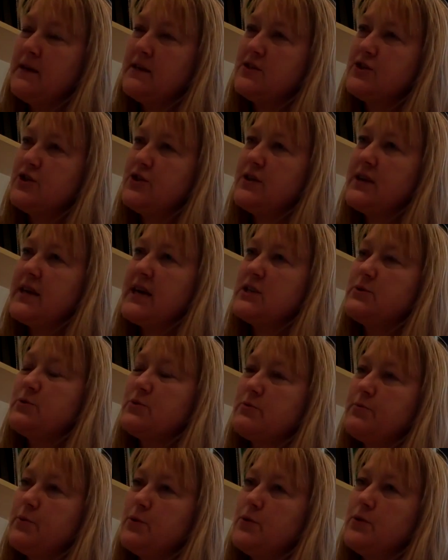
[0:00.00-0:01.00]
The Student
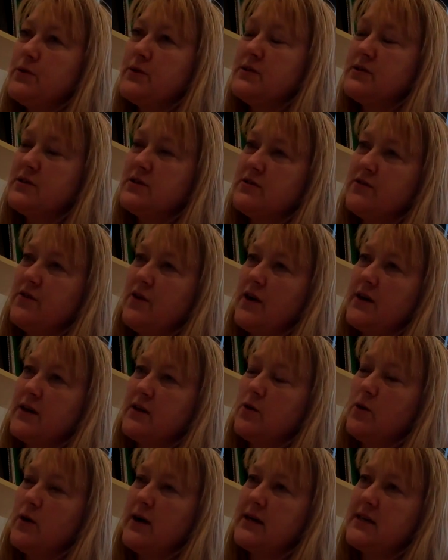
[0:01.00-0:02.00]
Engagement Report
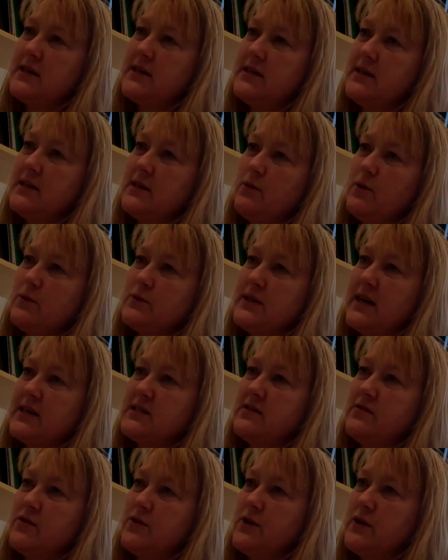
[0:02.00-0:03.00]
divided quite clearly what was
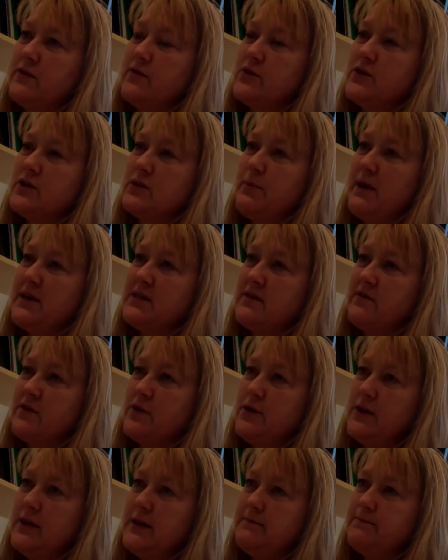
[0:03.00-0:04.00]
active learning versus passive
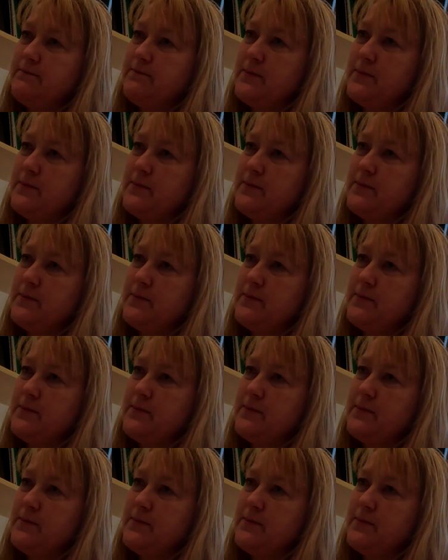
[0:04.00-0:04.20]
learning.